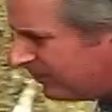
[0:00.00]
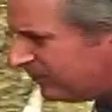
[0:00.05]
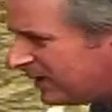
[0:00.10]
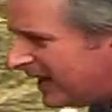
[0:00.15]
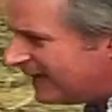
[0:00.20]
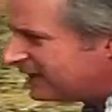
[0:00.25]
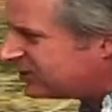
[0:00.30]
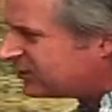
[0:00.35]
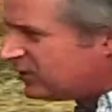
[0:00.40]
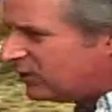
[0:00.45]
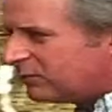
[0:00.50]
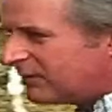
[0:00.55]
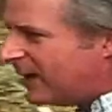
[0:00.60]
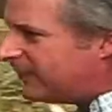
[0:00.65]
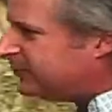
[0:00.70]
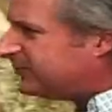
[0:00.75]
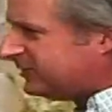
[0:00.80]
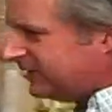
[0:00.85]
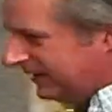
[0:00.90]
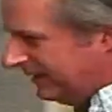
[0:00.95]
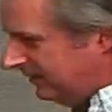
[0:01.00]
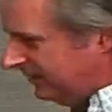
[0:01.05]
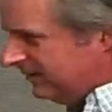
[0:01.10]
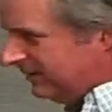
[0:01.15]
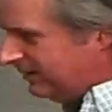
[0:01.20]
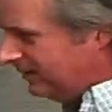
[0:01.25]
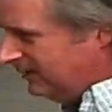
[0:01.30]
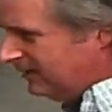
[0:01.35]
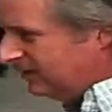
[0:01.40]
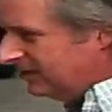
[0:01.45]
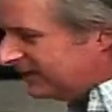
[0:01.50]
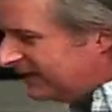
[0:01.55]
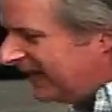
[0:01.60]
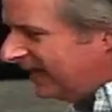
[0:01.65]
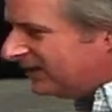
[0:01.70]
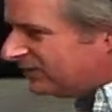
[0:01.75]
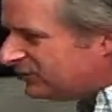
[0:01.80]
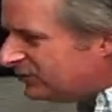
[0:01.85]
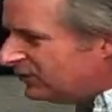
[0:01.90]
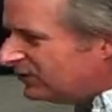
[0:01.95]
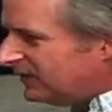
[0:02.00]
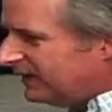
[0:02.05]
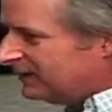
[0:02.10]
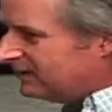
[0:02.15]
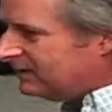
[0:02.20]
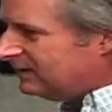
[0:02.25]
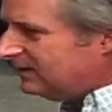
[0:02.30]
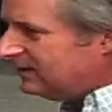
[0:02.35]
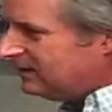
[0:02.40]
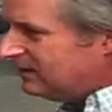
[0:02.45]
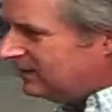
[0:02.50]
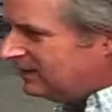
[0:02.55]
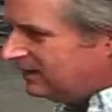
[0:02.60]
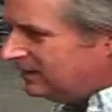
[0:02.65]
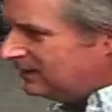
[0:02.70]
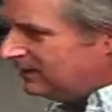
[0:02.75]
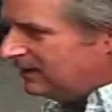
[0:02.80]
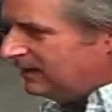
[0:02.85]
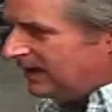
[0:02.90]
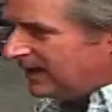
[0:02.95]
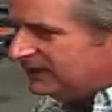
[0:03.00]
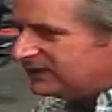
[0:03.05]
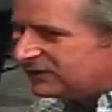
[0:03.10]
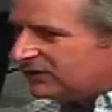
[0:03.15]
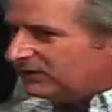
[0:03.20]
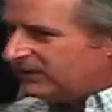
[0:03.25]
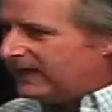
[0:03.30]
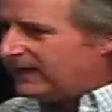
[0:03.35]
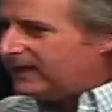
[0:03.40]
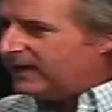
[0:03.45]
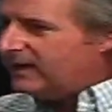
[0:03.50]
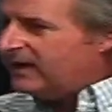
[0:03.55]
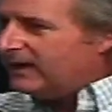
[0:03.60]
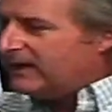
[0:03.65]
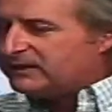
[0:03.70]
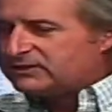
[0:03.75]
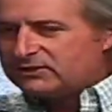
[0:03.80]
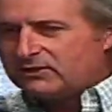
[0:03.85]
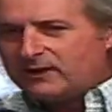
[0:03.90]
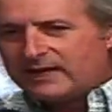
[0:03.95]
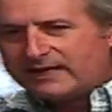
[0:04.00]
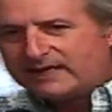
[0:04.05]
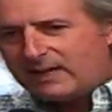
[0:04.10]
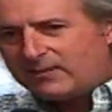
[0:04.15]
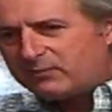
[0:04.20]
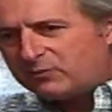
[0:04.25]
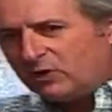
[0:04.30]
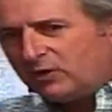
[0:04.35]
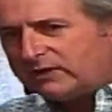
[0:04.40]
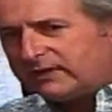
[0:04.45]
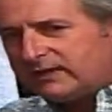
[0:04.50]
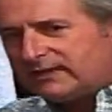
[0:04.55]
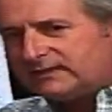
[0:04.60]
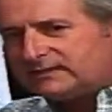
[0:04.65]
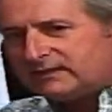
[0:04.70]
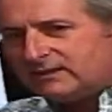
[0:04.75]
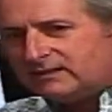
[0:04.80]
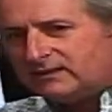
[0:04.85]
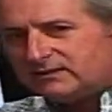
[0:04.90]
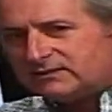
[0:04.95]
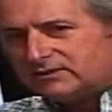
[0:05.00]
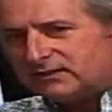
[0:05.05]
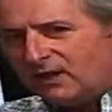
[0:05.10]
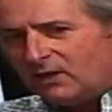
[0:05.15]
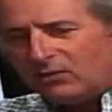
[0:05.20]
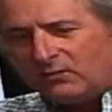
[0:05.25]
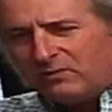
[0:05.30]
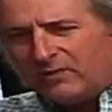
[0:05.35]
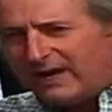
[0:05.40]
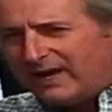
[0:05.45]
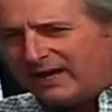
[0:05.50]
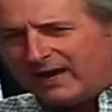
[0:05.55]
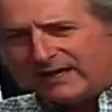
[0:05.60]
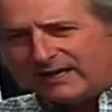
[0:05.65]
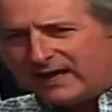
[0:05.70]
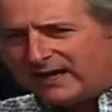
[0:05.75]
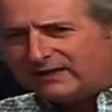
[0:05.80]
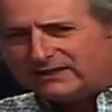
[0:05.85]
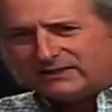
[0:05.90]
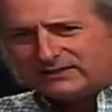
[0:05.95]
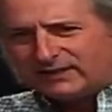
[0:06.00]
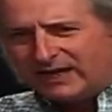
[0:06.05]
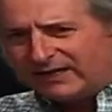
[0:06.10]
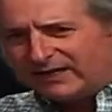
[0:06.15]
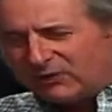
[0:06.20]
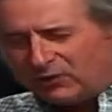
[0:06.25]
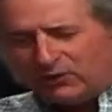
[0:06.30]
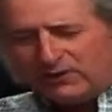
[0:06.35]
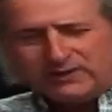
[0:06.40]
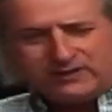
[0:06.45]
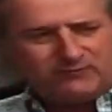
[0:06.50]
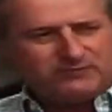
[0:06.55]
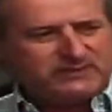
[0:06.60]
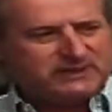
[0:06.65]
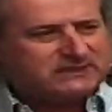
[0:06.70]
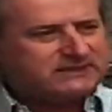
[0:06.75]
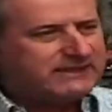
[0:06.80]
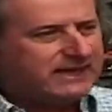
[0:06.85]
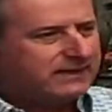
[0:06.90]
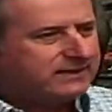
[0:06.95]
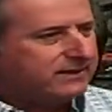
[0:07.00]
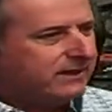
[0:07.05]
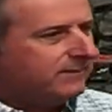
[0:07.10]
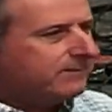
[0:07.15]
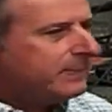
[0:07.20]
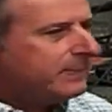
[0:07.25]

bless corruption. You can't do it. And so then, I kept looking. I said, "There's no way I couldn't have missed that thing."